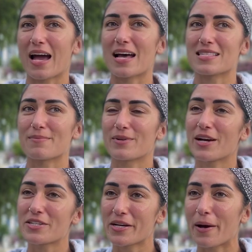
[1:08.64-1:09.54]
As a
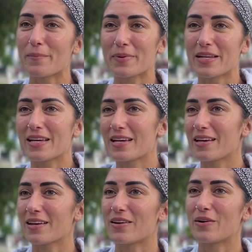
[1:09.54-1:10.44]
production
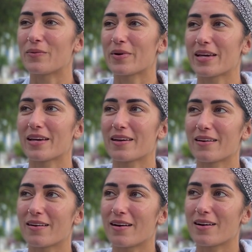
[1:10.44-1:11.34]
company, we
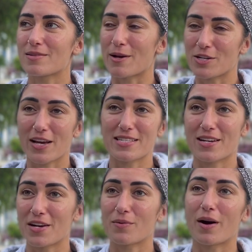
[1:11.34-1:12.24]
specialize in
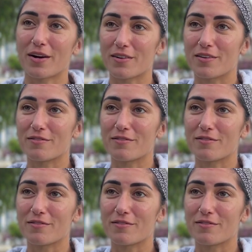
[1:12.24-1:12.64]
underwater